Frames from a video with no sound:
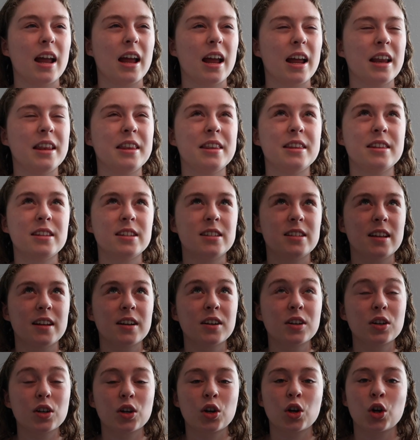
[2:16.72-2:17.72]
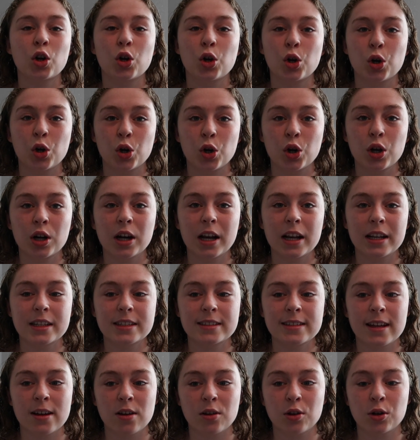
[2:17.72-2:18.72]
It didn't hurt
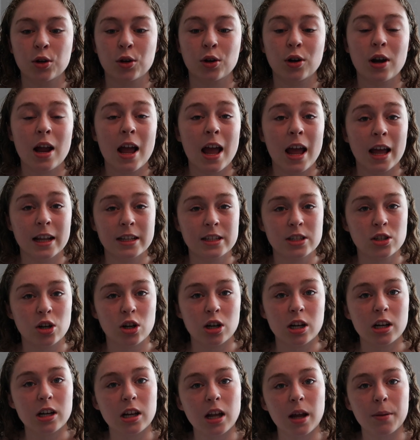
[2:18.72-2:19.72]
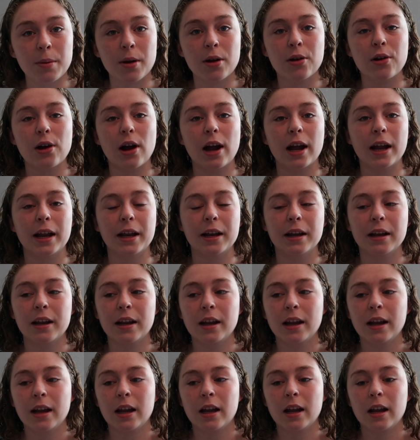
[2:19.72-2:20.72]
until her head started to come out. I
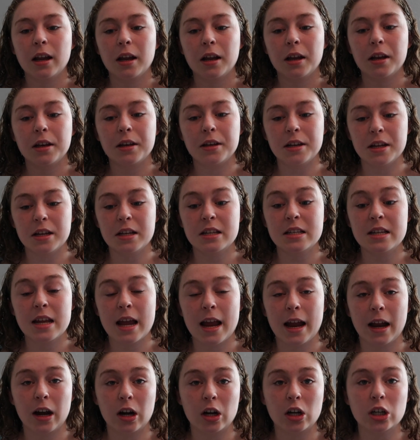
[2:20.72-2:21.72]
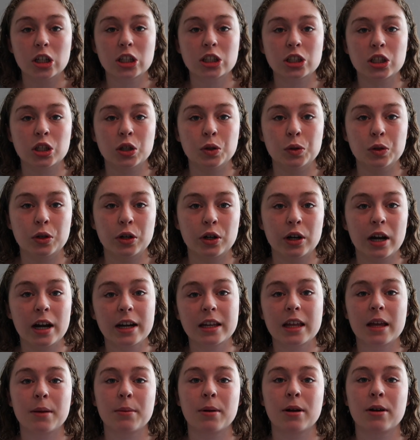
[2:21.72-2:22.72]
did tears, so when her
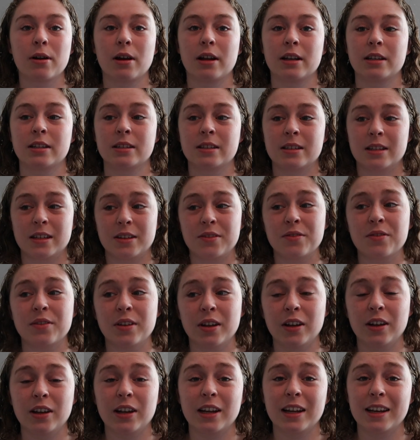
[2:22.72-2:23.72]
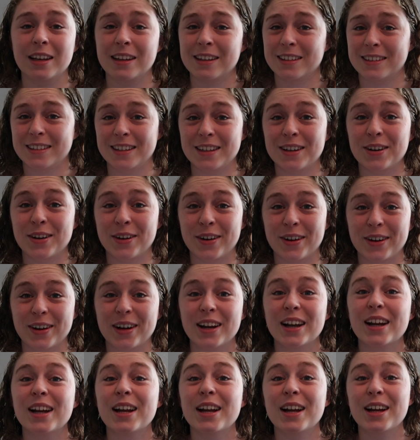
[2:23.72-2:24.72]
head came out I did feel it, and it did hurt
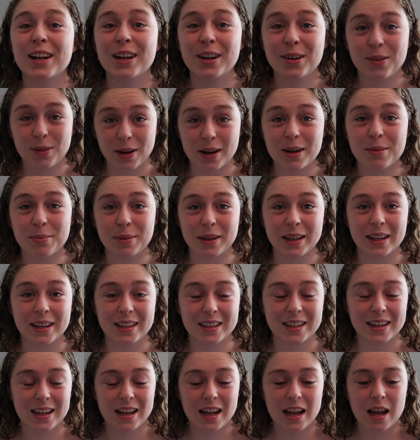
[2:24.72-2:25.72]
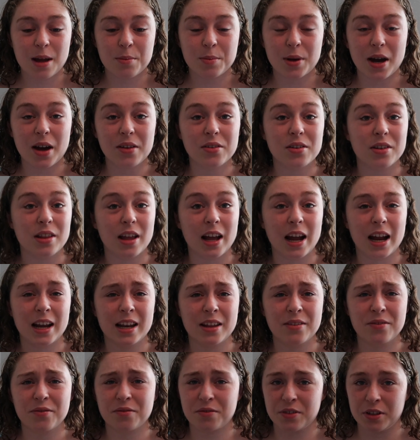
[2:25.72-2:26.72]
quite a bit. But after that I
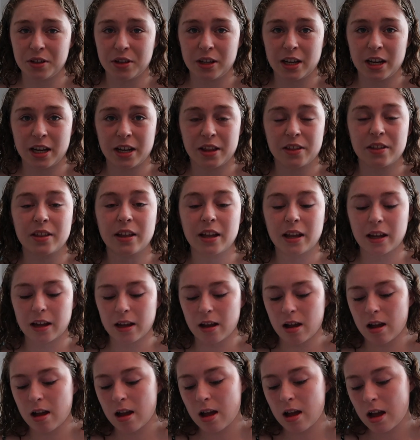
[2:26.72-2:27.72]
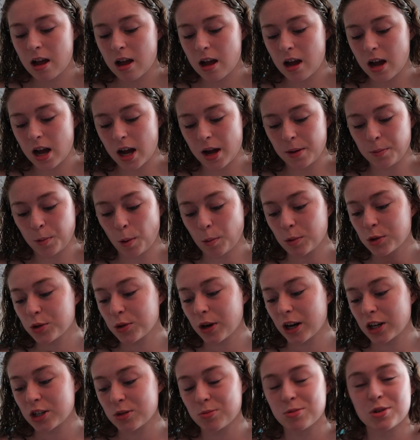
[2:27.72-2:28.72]
didn't feel anything. What was
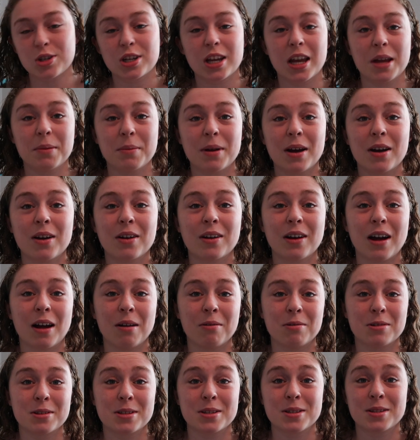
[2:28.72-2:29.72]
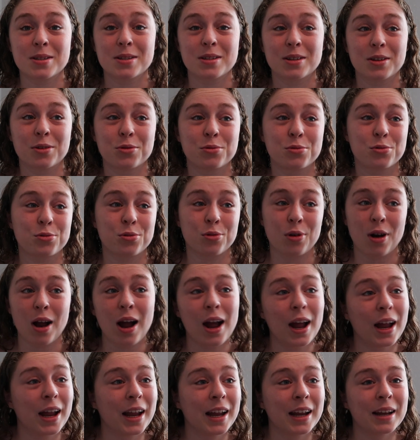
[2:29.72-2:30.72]
your reaction when she came out? I was
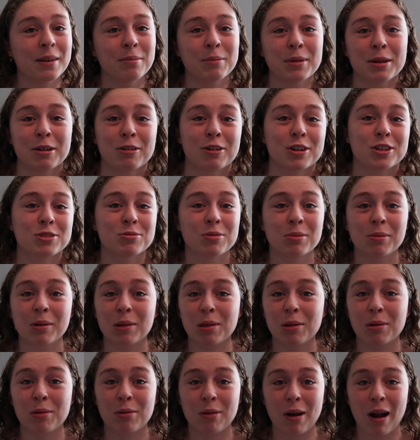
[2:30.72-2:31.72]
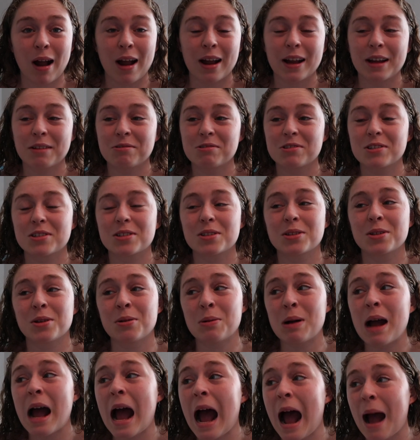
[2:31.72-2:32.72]
crying. Me and Christian were both crying. We were
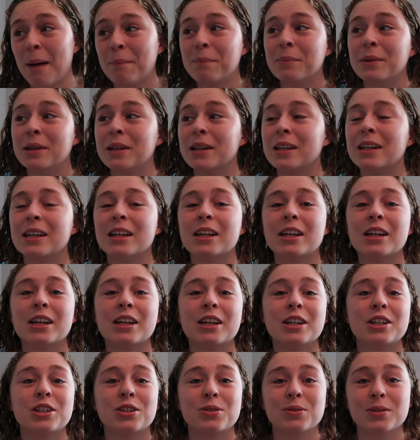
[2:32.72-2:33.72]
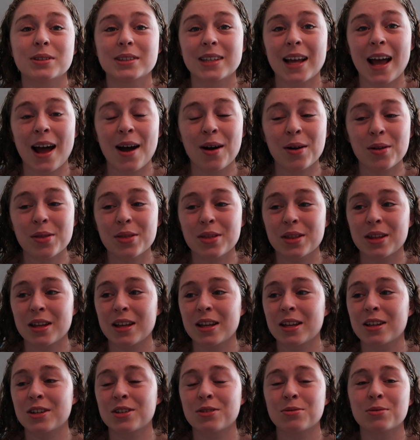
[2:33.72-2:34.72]
so happy. She was
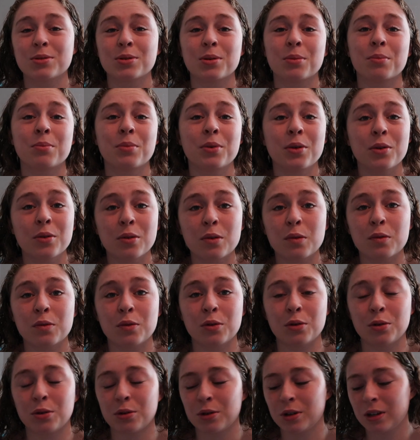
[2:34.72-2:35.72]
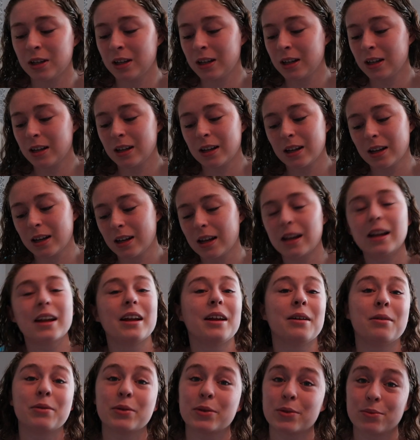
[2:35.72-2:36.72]
healthy and she was so beautiful.
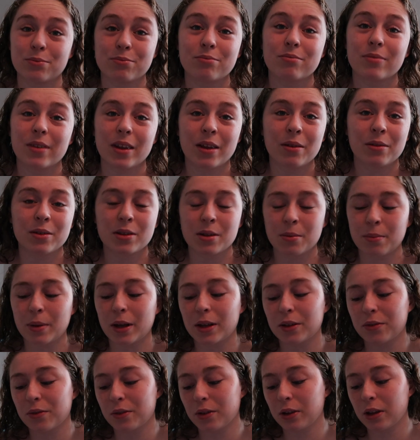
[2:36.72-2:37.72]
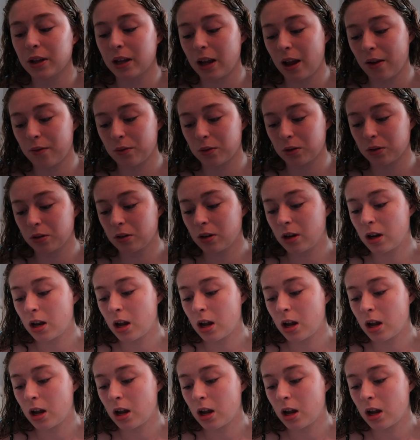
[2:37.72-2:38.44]
It was the best feeling ever.